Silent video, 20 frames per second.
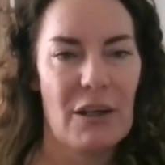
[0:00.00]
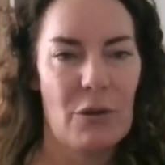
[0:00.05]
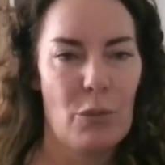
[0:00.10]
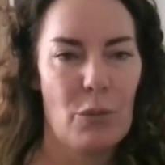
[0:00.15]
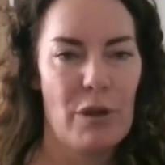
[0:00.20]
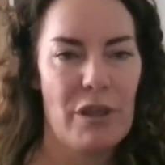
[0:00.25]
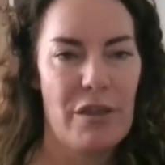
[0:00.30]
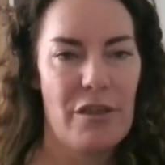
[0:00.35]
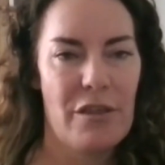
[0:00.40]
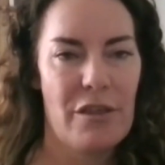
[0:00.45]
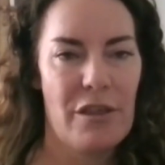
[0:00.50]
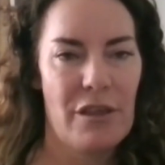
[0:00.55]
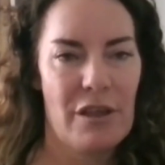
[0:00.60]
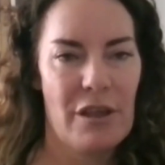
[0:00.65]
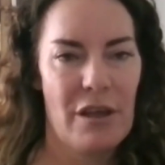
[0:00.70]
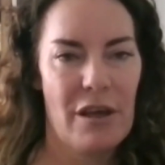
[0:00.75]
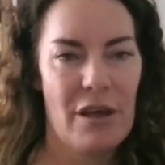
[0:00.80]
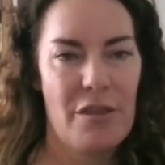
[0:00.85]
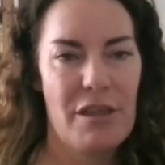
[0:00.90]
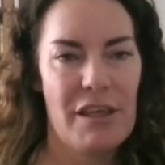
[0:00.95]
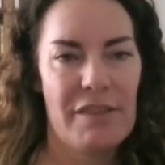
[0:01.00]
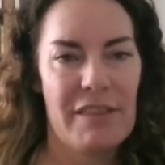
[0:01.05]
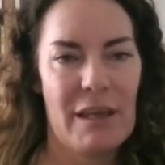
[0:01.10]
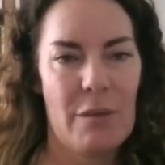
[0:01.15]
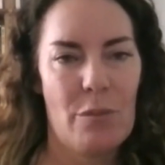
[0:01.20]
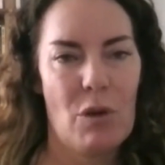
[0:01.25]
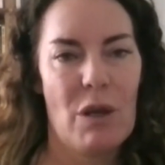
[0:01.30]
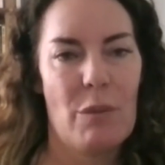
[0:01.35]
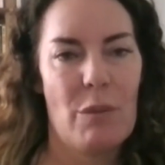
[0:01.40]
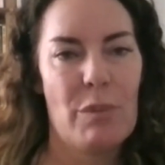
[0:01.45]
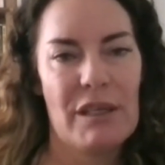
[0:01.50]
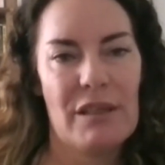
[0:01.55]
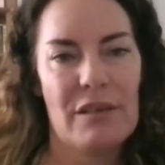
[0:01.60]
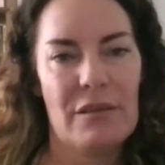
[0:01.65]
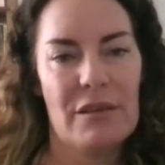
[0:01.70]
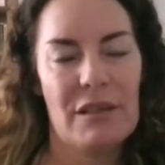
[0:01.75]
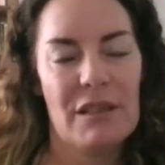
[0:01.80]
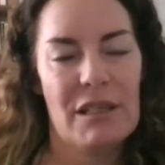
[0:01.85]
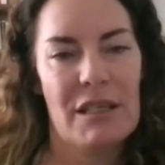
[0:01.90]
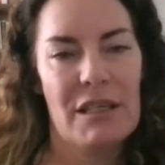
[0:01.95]
come with, I think that might
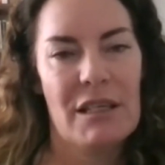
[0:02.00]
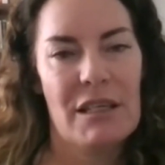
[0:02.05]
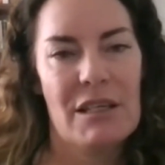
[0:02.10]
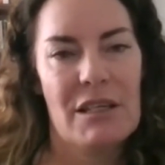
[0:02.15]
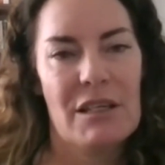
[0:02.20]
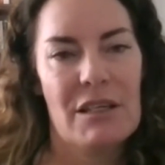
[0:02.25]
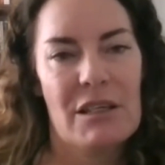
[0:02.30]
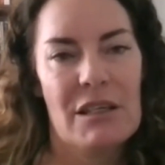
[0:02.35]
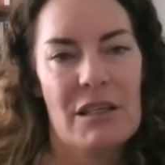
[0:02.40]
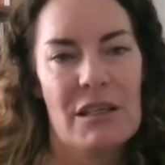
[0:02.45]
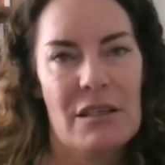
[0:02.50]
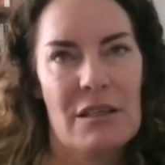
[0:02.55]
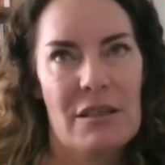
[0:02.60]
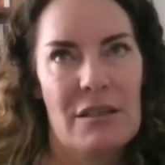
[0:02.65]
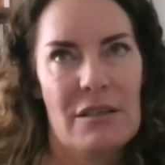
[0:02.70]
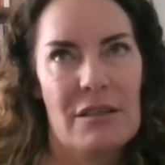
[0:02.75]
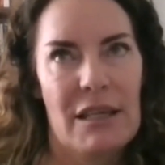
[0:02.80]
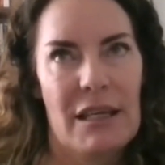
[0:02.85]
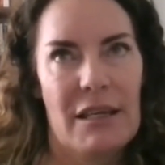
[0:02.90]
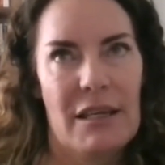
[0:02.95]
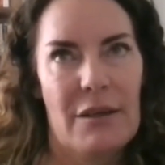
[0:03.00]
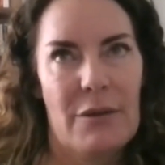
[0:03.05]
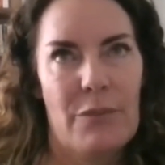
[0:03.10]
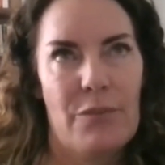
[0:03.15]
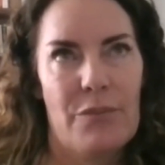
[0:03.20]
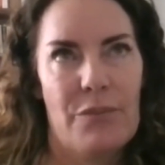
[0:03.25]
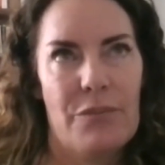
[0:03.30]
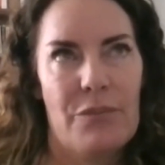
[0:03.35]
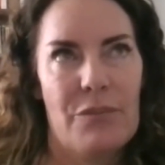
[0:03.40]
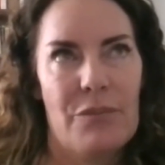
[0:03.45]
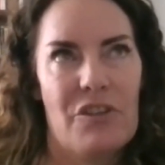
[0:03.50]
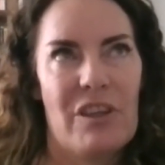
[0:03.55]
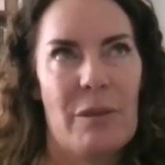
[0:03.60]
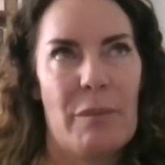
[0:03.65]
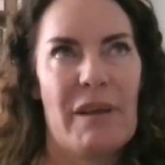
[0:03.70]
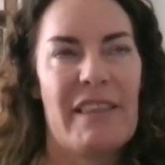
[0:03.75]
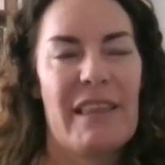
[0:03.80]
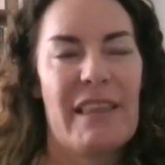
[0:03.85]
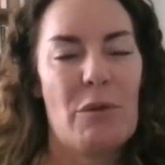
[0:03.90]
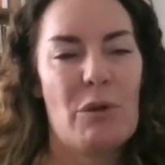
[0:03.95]
be
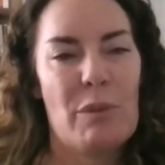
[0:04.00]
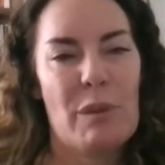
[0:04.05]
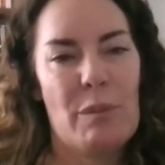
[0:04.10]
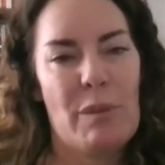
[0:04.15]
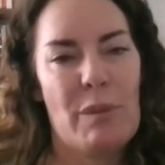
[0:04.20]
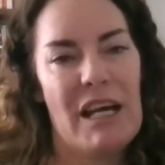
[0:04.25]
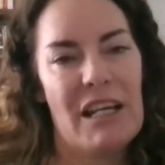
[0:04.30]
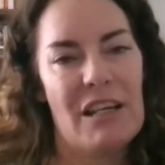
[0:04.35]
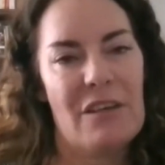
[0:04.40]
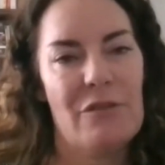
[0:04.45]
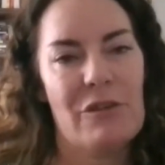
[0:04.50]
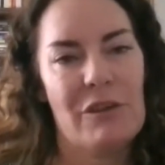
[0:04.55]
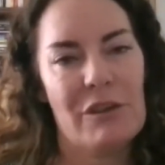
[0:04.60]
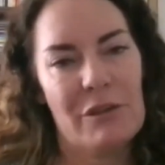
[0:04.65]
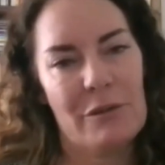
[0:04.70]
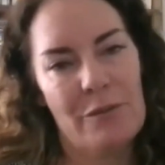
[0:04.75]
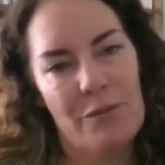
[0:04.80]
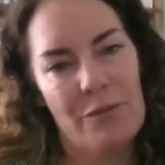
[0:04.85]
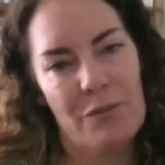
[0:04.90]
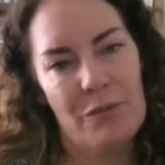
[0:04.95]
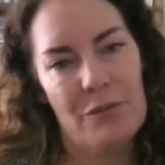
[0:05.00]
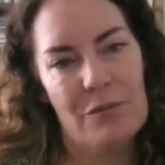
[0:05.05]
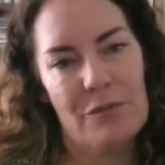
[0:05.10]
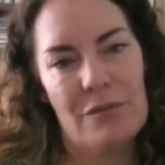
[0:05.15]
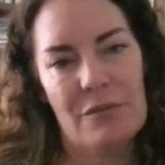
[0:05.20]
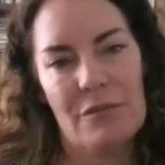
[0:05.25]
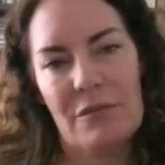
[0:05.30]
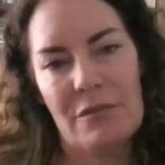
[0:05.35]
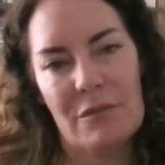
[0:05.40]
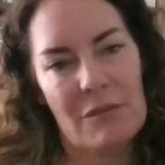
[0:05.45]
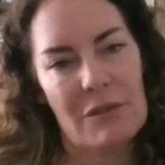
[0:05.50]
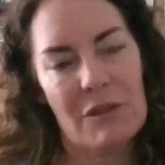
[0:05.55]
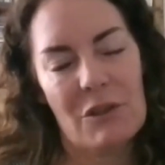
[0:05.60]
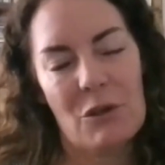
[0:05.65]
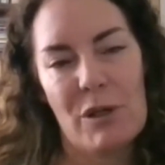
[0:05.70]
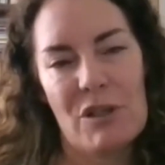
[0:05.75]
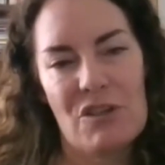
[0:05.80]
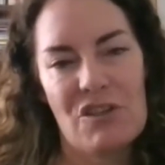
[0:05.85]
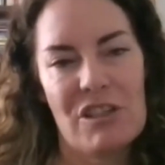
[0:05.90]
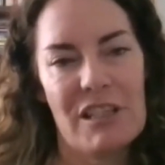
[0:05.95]
something that would be part of a
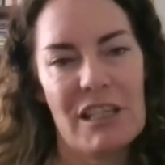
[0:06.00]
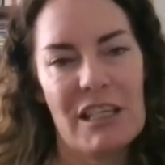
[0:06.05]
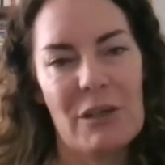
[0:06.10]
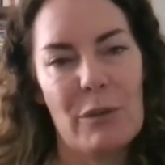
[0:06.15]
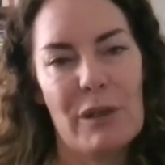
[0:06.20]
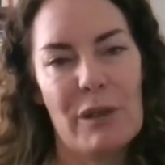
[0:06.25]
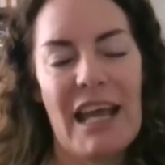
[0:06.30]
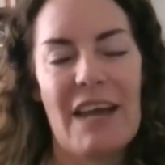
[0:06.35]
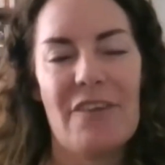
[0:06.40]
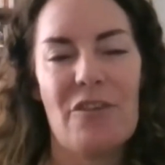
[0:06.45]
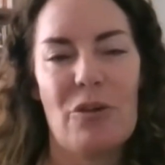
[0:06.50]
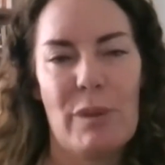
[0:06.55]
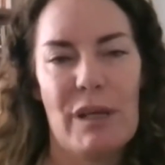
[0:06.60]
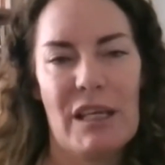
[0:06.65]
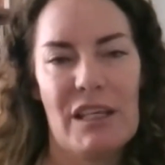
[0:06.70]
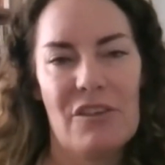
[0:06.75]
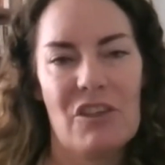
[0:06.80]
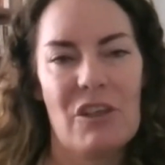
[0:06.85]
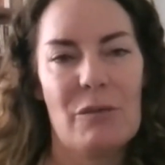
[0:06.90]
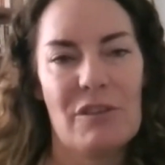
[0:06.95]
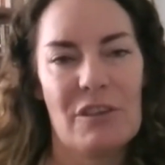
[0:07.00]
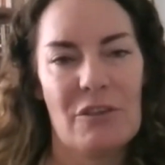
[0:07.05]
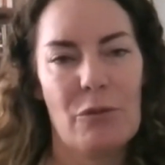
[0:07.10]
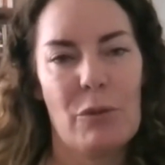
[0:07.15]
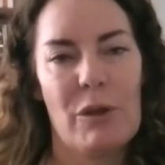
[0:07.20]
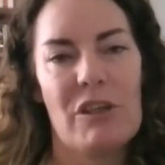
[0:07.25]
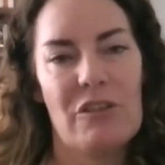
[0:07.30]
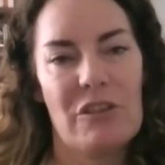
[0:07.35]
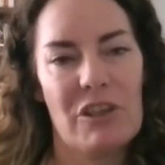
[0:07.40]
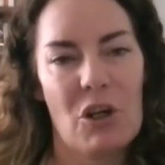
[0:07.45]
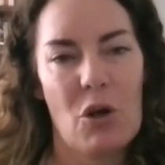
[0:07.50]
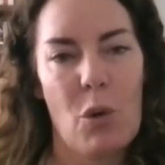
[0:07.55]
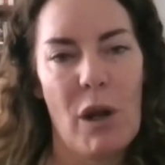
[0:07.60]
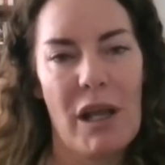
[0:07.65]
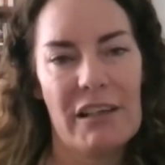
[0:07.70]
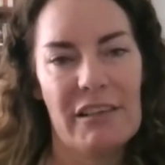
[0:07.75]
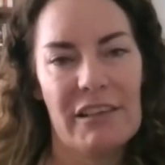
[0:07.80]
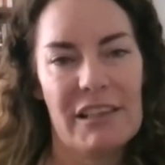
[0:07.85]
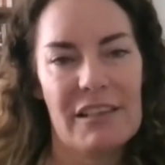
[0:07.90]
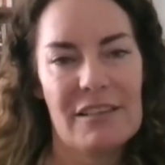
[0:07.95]
question that you would have about in terms of when you're
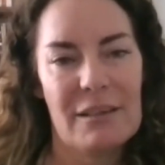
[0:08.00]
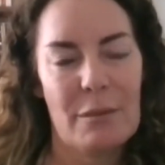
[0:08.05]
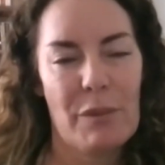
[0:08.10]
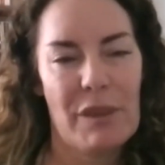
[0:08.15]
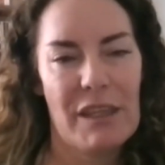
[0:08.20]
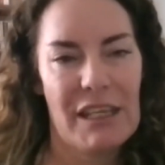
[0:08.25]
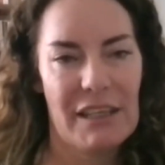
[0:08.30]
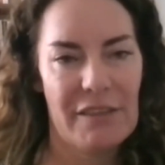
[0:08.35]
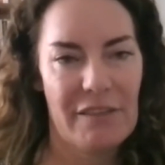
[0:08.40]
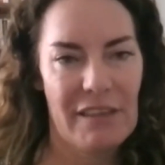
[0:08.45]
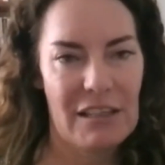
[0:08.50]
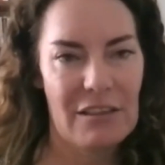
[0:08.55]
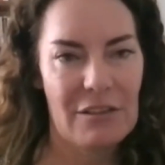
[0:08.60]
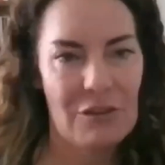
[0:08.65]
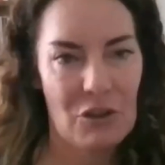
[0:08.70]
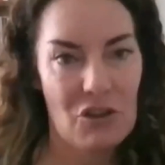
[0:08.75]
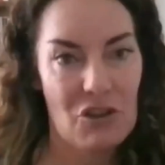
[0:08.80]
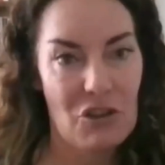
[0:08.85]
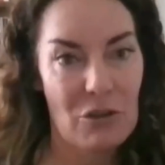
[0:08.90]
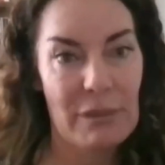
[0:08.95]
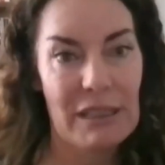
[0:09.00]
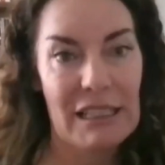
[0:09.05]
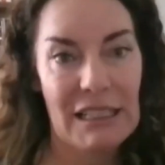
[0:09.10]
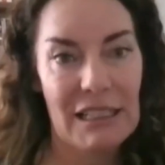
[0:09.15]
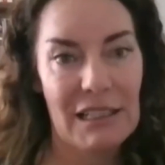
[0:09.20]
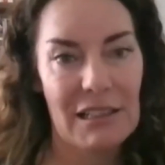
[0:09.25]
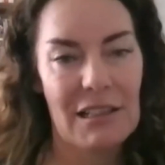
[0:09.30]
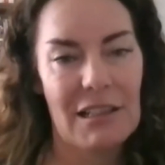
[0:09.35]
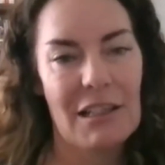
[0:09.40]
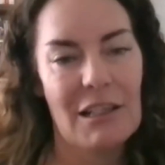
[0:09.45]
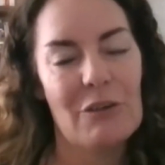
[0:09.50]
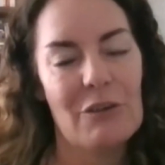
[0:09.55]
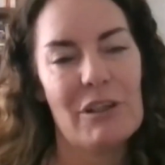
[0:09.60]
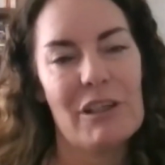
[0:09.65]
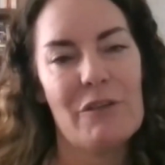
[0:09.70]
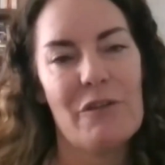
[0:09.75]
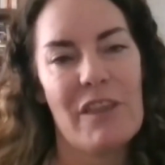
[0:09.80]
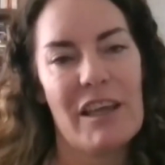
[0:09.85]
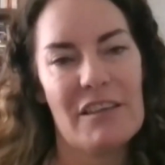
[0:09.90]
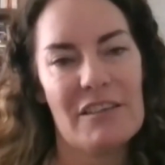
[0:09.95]
acquiring something, and that social media, or
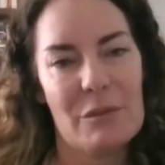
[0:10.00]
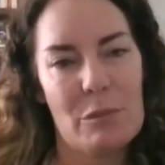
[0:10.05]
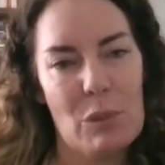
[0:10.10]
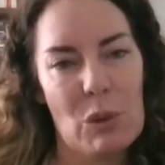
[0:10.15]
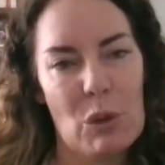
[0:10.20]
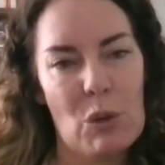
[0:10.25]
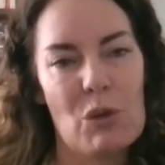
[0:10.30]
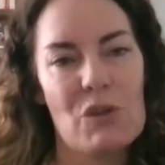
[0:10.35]
if that's I